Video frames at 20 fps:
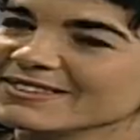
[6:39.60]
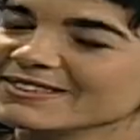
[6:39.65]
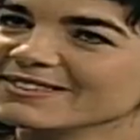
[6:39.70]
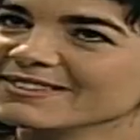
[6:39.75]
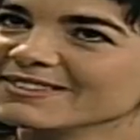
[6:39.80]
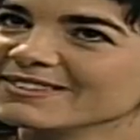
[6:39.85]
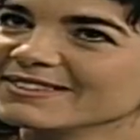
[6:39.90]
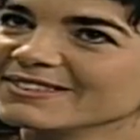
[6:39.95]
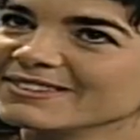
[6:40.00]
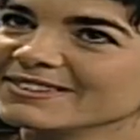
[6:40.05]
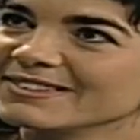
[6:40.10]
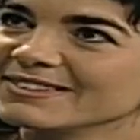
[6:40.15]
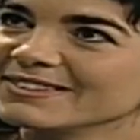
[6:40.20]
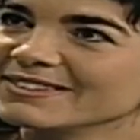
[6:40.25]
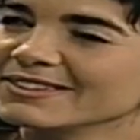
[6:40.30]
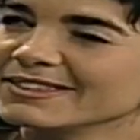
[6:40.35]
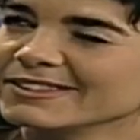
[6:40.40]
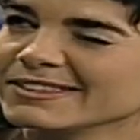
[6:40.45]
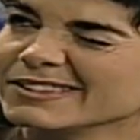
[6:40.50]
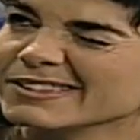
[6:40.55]
Horses?
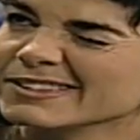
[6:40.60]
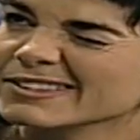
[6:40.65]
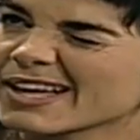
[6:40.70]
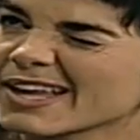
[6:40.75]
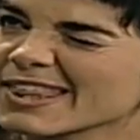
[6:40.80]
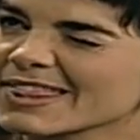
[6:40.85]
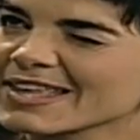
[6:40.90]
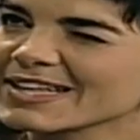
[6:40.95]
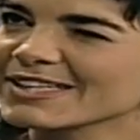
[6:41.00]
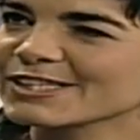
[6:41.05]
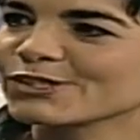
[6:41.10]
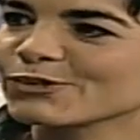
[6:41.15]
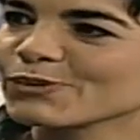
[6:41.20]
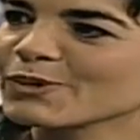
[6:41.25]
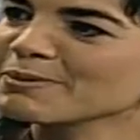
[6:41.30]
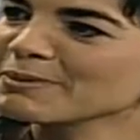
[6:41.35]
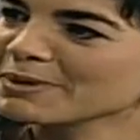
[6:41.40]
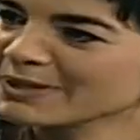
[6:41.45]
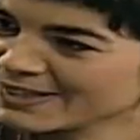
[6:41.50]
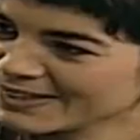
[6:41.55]
Have you ever been I in think a
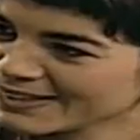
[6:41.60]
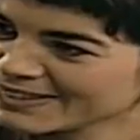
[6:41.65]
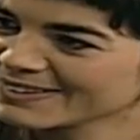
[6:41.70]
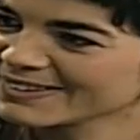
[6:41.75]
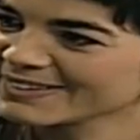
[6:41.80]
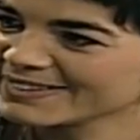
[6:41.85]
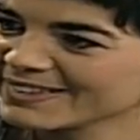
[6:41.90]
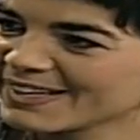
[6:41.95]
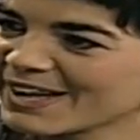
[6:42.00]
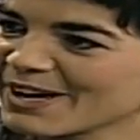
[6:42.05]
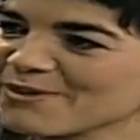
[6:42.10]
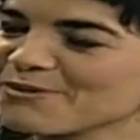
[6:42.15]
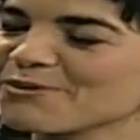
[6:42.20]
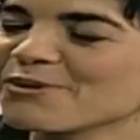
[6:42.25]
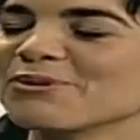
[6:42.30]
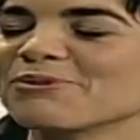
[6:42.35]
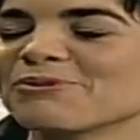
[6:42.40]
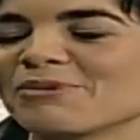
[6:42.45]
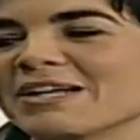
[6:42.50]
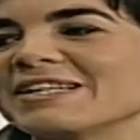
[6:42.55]
swimming?
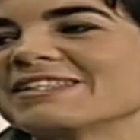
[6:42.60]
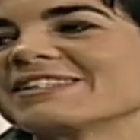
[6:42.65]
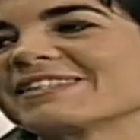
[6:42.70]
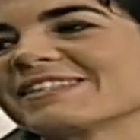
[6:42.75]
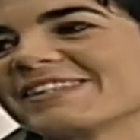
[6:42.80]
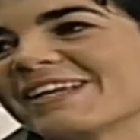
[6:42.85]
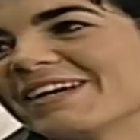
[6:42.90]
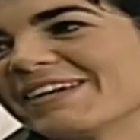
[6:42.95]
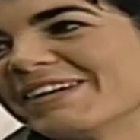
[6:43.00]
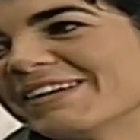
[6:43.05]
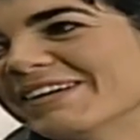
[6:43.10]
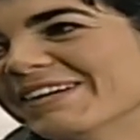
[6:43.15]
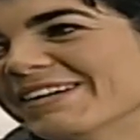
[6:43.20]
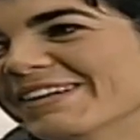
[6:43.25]
Swimming. I won once, yeah.